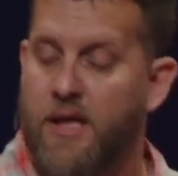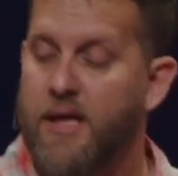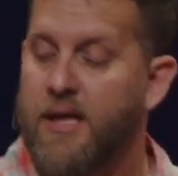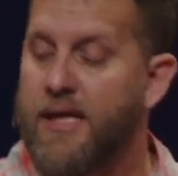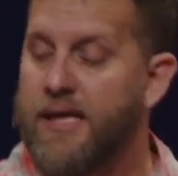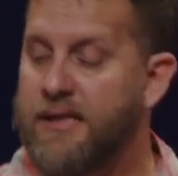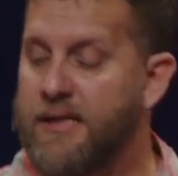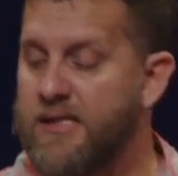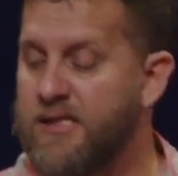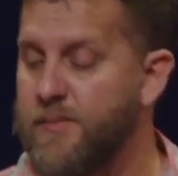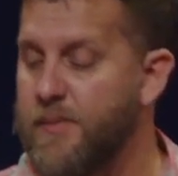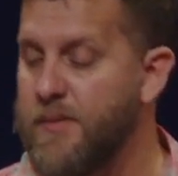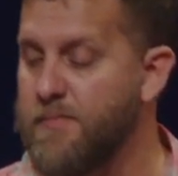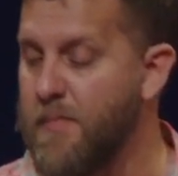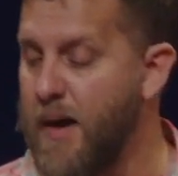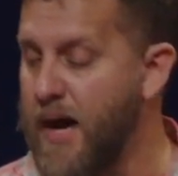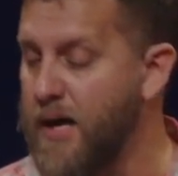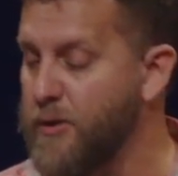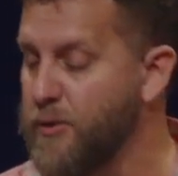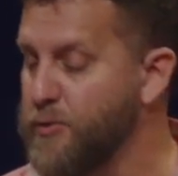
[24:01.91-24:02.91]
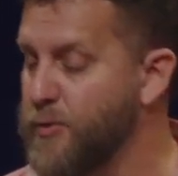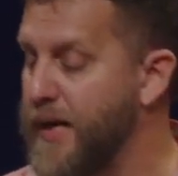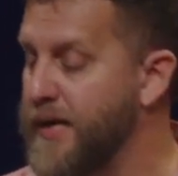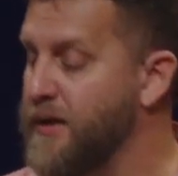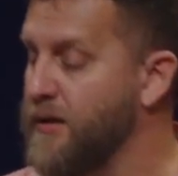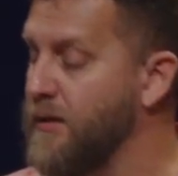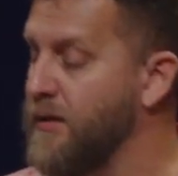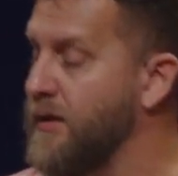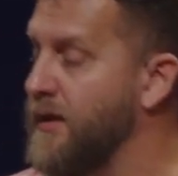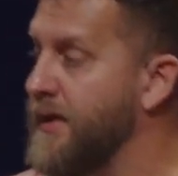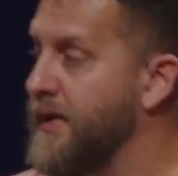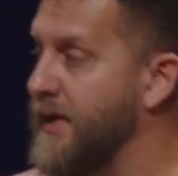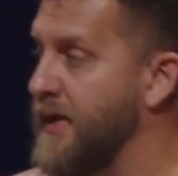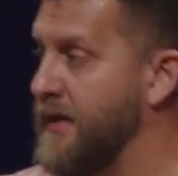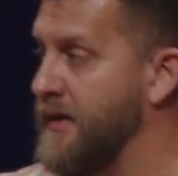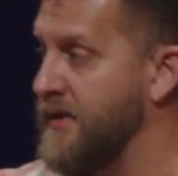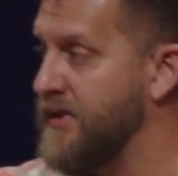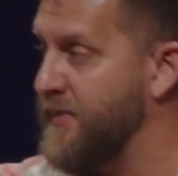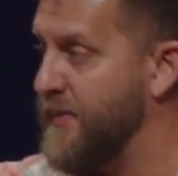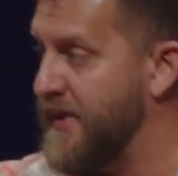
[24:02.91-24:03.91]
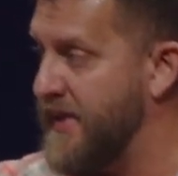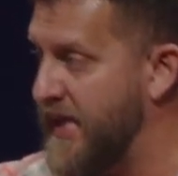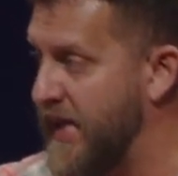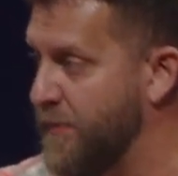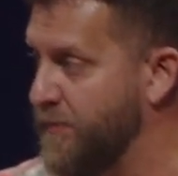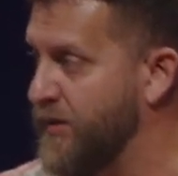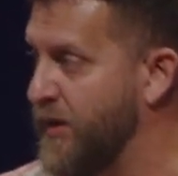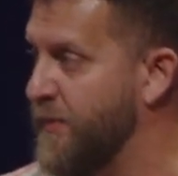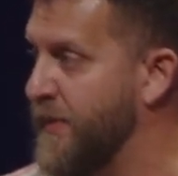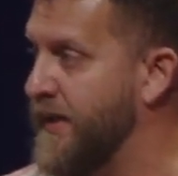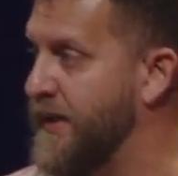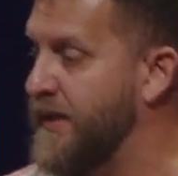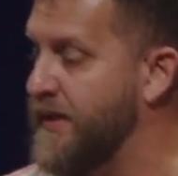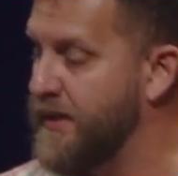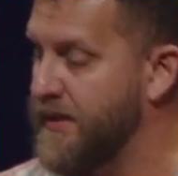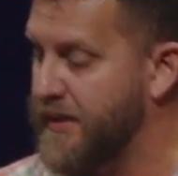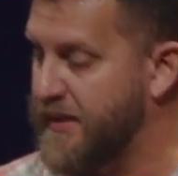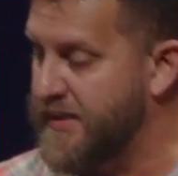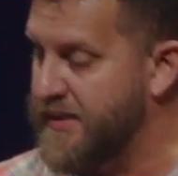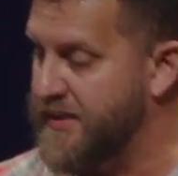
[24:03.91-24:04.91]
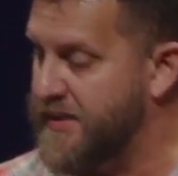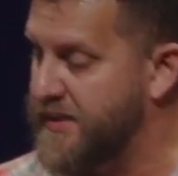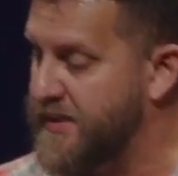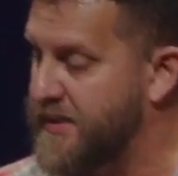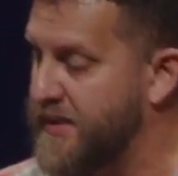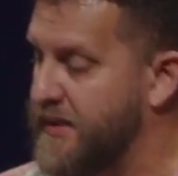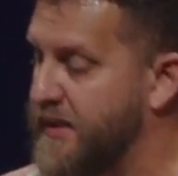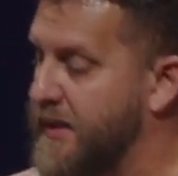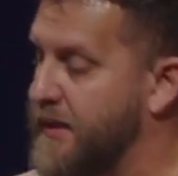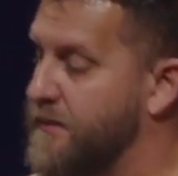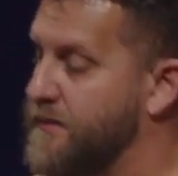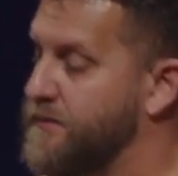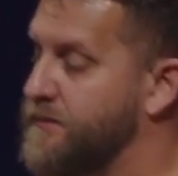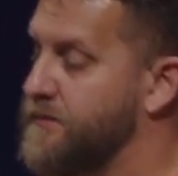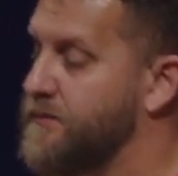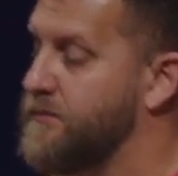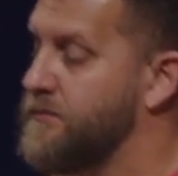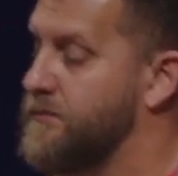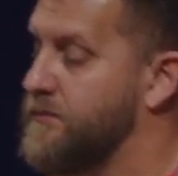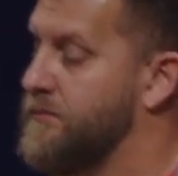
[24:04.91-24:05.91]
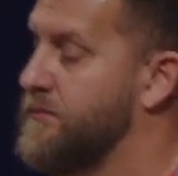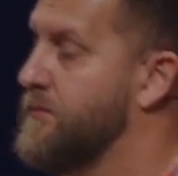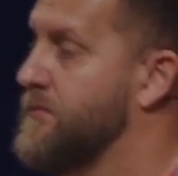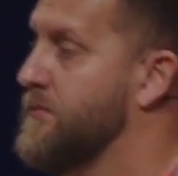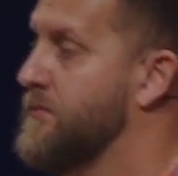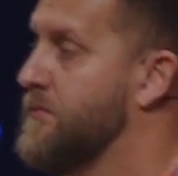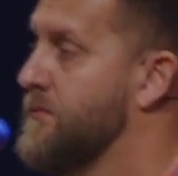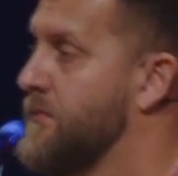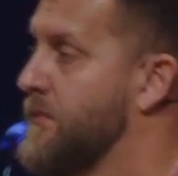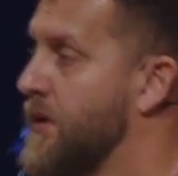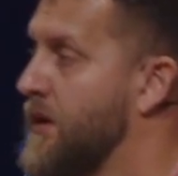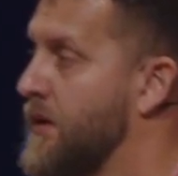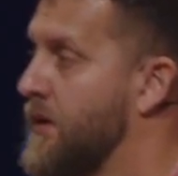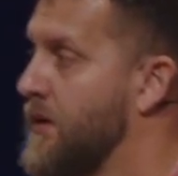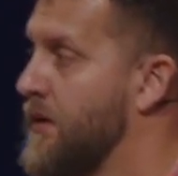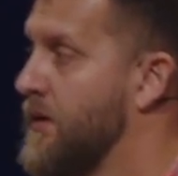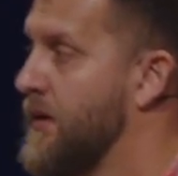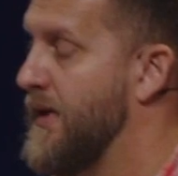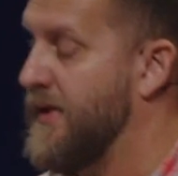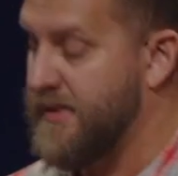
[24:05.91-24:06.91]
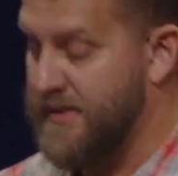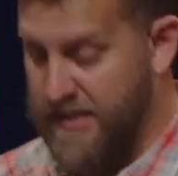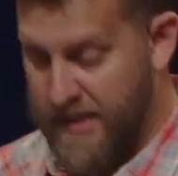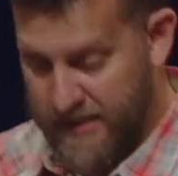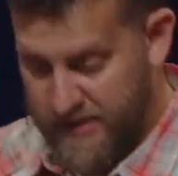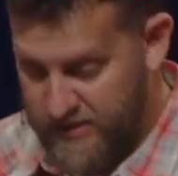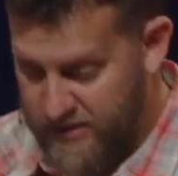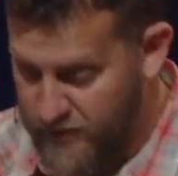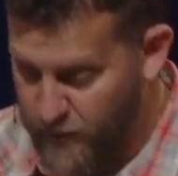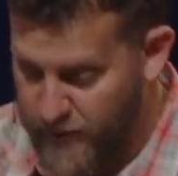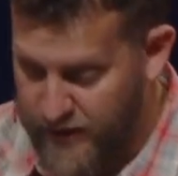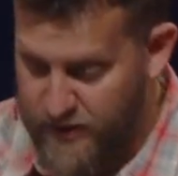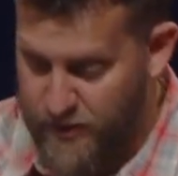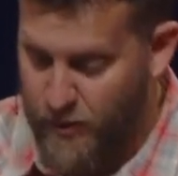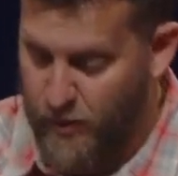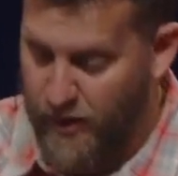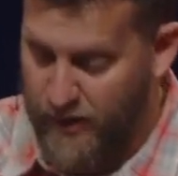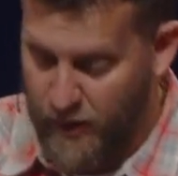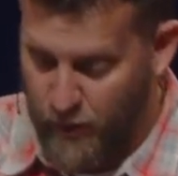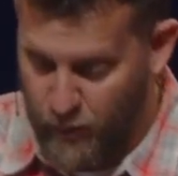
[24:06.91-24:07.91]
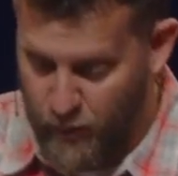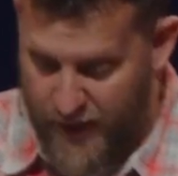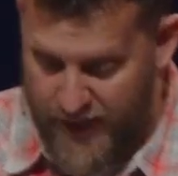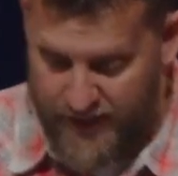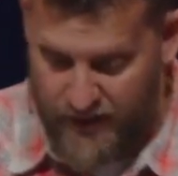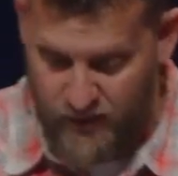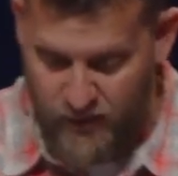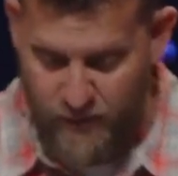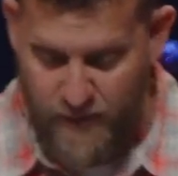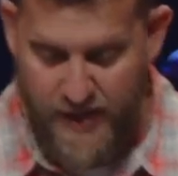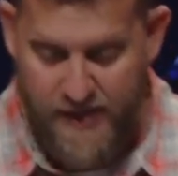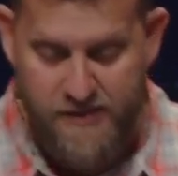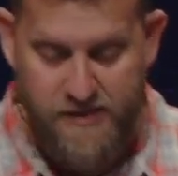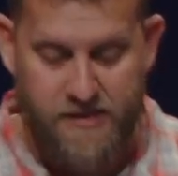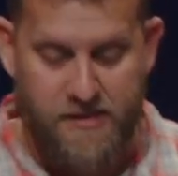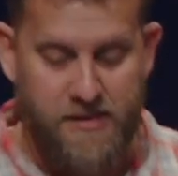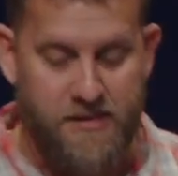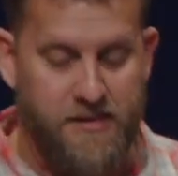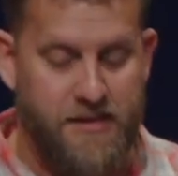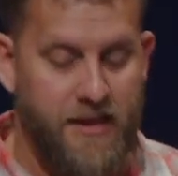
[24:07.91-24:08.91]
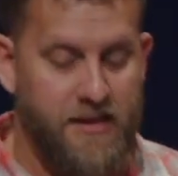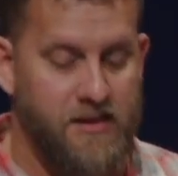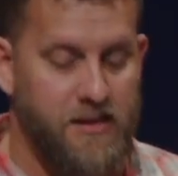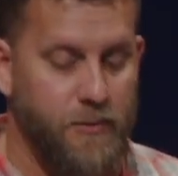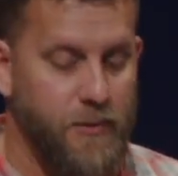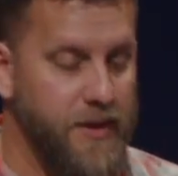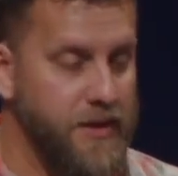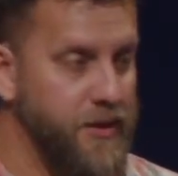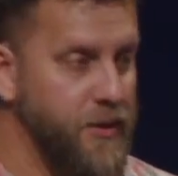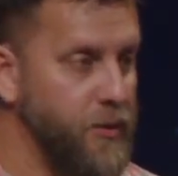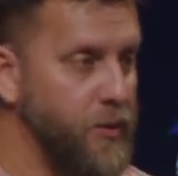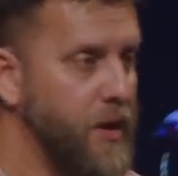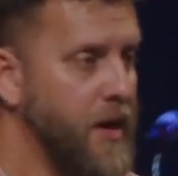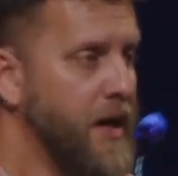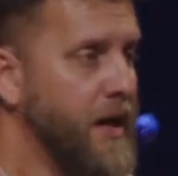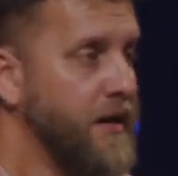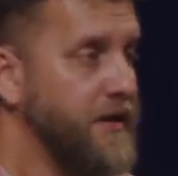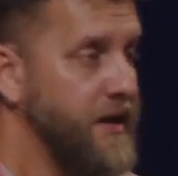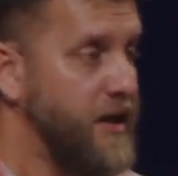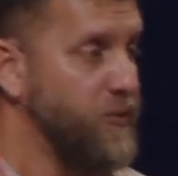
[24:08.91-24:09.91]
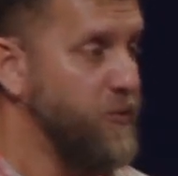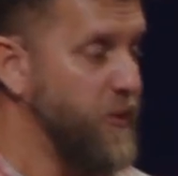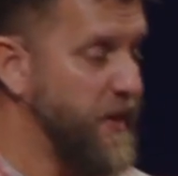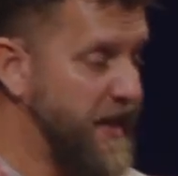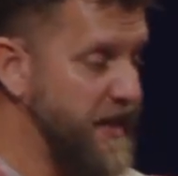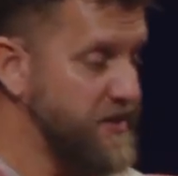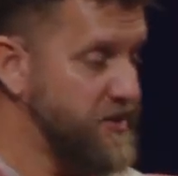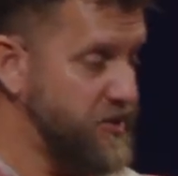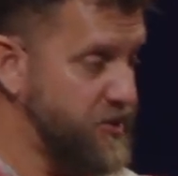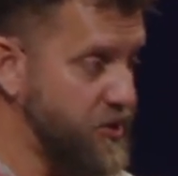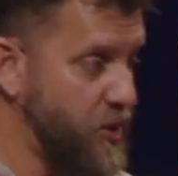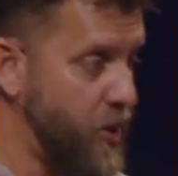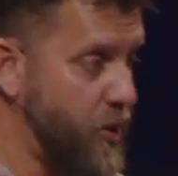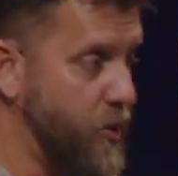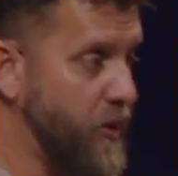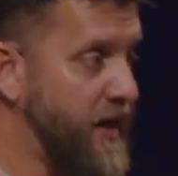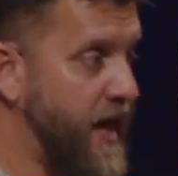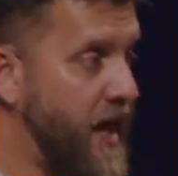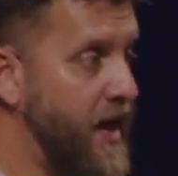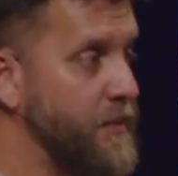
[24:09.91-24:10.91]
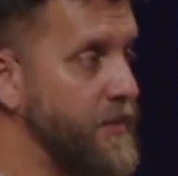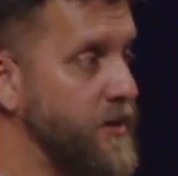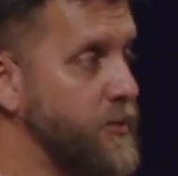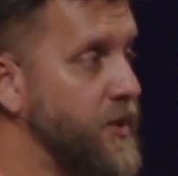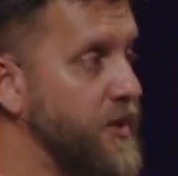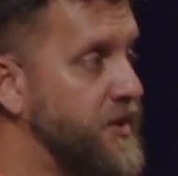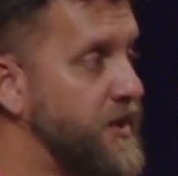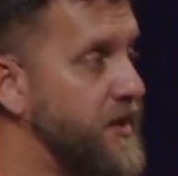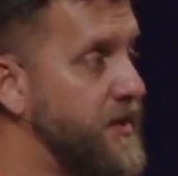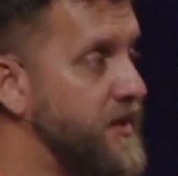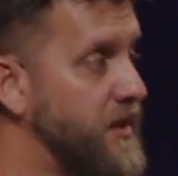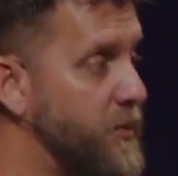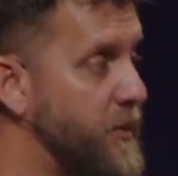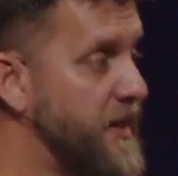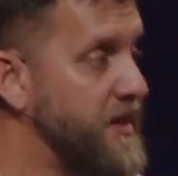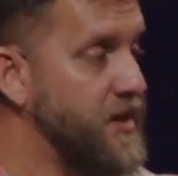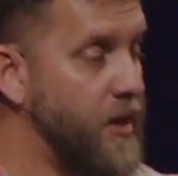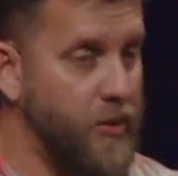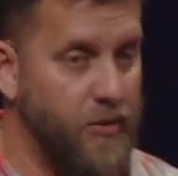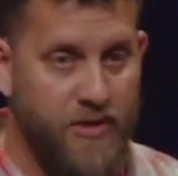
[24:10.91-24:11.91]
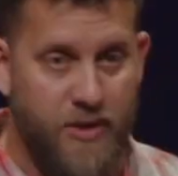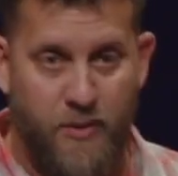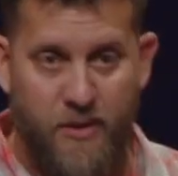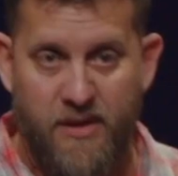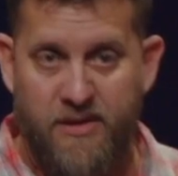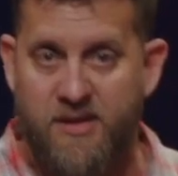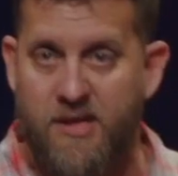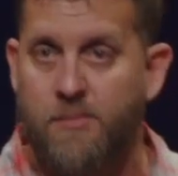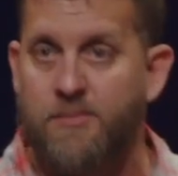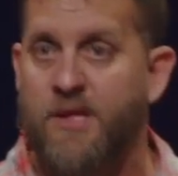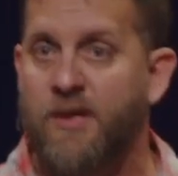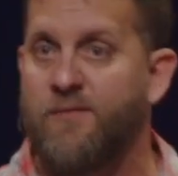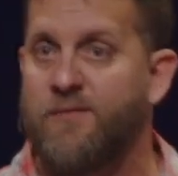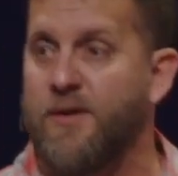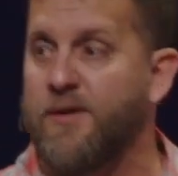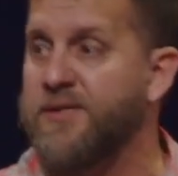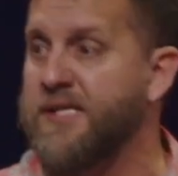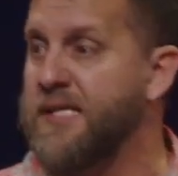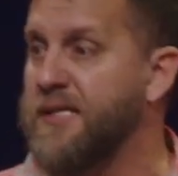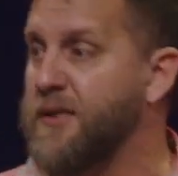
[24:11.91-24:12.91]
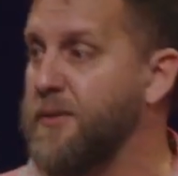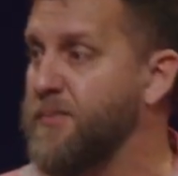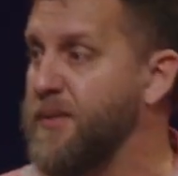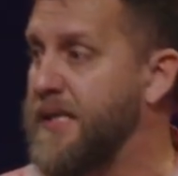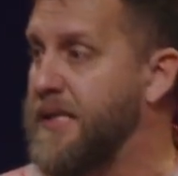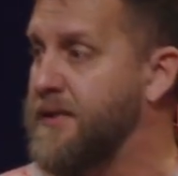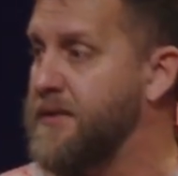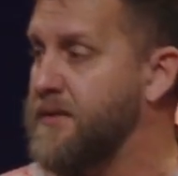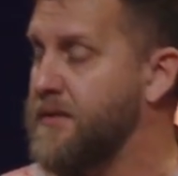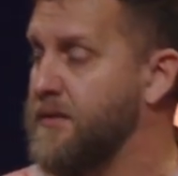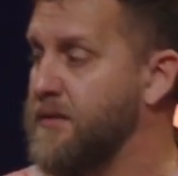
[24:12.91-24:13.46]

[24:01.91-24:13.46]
it needs to be modeled regularly, and it needs to be implemented consistently. It's things that we do on a regular basis. It's things that we do that if we get so common with it that we don't do it, something feels incomplete.